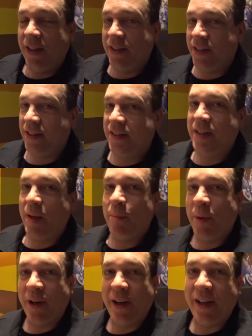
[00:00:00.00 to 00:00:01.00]

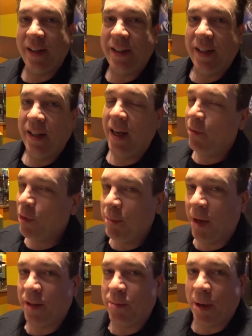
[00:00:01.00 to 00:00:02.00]
December, and every
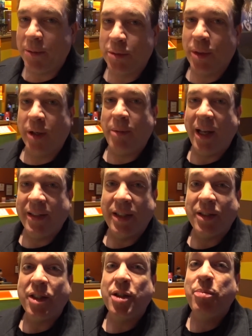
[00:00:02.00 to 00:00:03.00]
month, Bobby's Burger Palace has
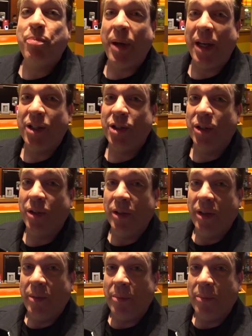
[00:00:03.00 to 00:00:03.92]
a special